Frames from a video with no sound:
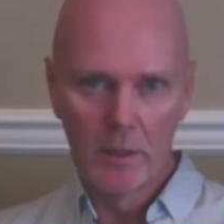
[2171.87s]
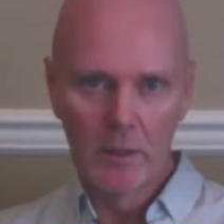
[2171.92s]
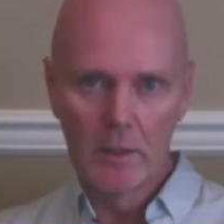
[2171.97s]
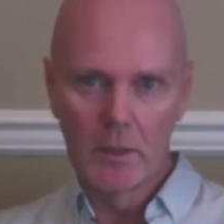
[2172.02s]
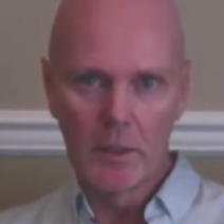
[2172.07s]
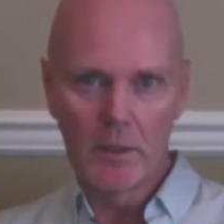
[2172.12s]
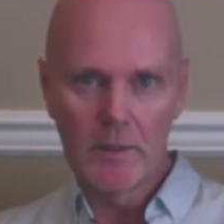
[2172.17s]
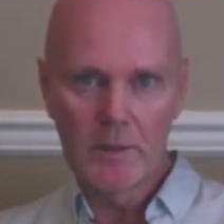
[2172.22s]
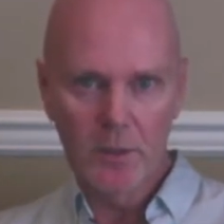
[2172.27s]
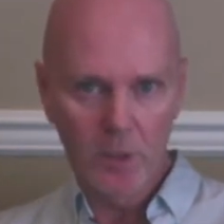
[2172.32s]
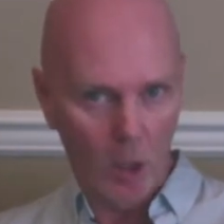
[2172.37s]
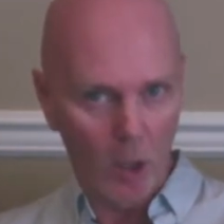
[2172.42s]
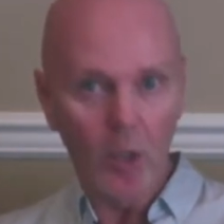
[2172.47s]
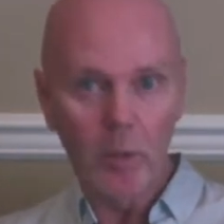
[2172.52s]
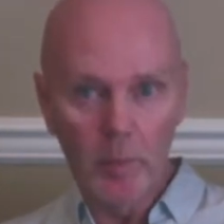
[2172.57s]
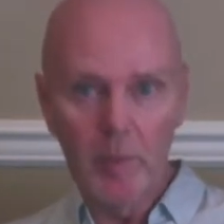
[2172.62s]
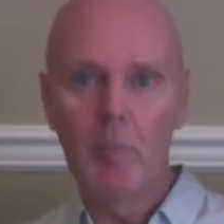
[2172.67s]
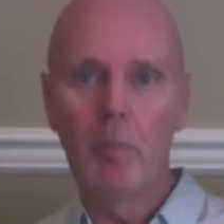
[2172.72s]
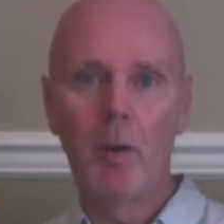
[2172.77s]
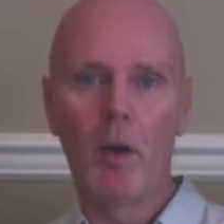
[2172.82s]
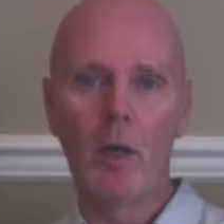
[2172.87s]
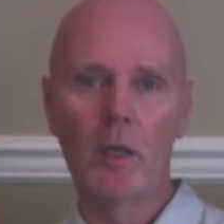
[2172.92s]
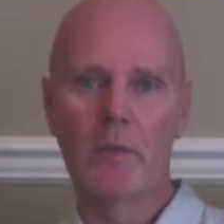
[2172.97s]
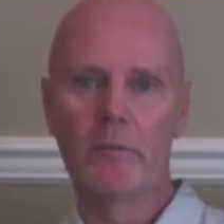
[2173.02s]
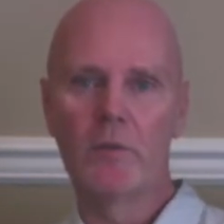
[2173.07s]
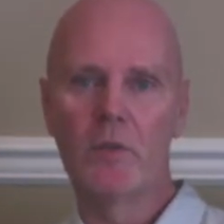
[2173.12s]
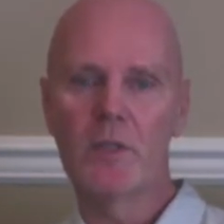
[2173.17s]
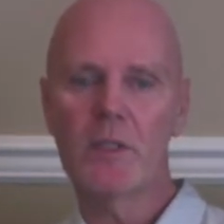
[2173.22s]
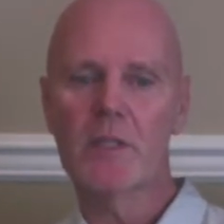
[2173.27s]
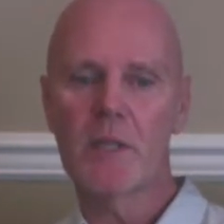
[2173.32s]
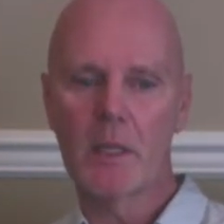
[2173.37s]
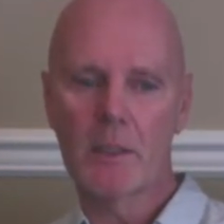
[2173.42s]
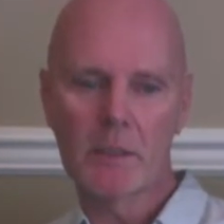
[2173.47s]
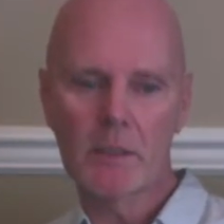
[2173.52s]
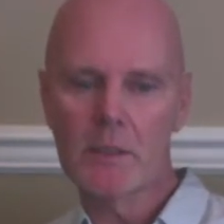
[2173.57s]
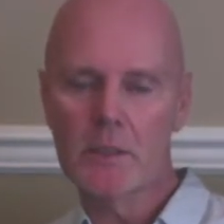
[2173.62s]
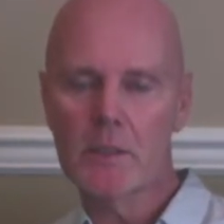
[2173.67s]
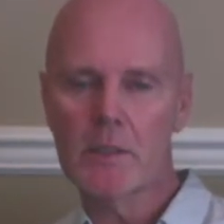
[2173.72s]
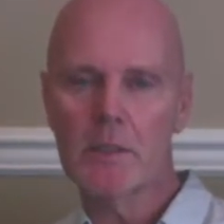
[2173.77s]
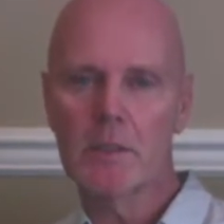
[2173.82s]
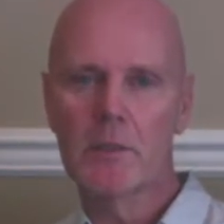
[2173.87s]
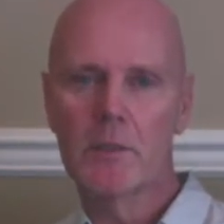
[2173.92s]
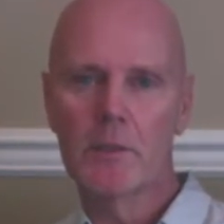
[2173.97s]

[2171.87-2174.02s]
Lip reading: It's got to be part of your sentence.